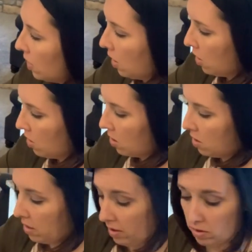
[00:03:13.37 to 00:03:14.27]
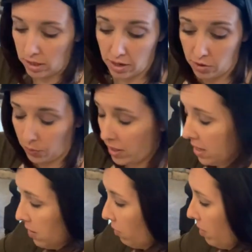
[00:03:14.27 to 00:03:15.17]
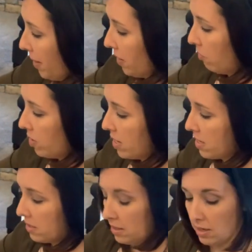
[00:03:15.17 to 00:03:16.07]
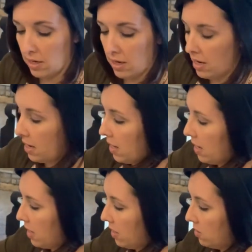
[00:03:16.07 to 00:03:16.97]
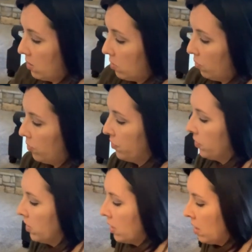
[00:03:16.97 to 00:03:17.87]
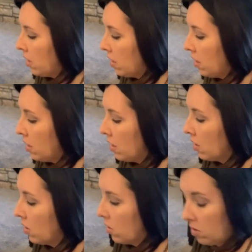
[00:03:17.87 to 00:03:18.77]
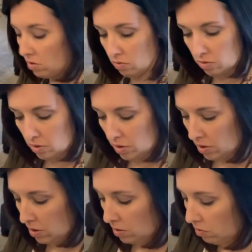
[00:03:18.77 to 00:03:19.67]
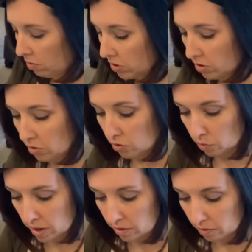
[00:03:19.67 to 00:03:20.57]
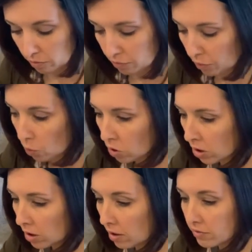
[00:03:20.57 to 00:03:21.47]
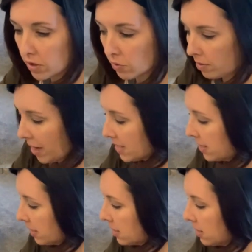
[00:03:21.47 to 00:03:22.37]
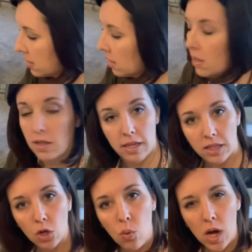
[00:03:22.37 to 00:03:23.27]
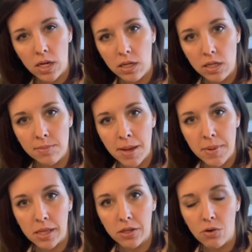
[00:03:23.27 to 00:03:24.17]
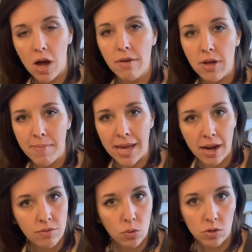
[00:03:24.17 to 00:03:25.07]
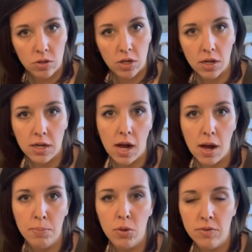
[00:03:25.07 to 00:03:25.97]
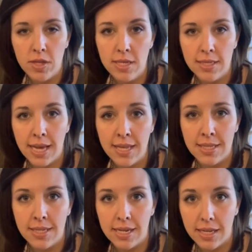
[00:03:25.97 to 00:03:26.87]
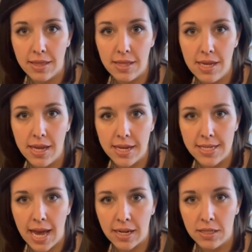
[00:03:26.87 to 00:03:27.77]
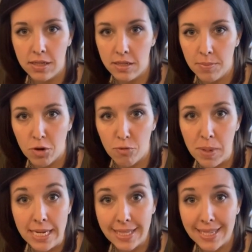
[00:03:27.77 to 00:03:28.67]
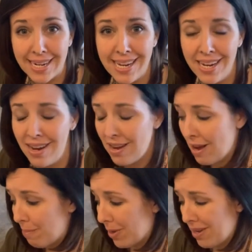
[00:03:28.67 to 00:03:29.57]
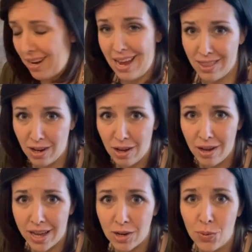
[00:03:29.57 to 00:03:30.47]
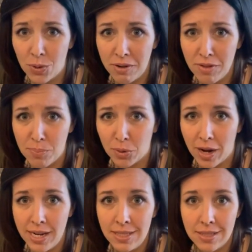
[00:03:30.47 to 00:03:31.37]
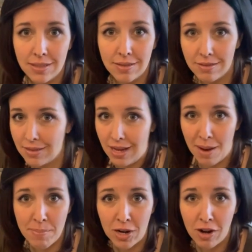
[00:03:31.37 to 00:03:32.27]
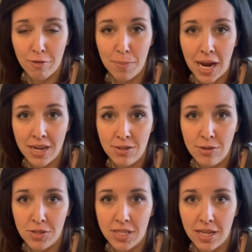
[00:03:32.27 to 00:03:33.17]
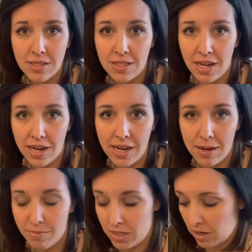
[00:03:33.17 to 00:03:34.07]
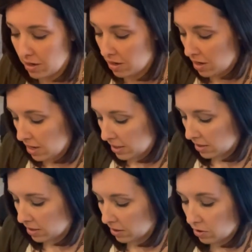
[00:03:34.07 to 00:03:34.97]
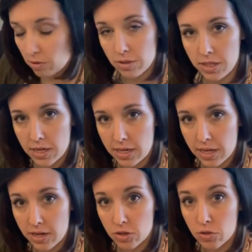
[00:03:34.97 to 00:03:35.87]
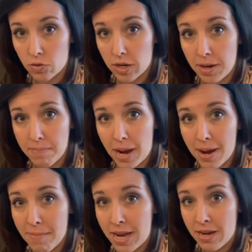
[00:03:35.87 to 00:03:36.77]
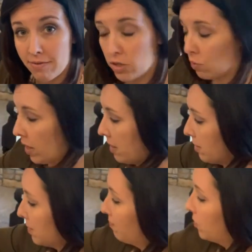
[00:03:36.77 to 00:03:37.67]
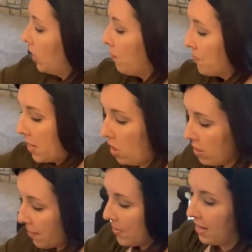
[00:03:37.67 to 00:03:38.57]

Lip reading: it looks like 3x3s and only 4 of the 3x6s. Like the quantities might be a little off. I might have to order a couple of these sets to get the exact number of pieces I need. But at a quarter of the price, I'm better off buying 2 sets than I am to go to the Container Store and buy my individual items. So, okay,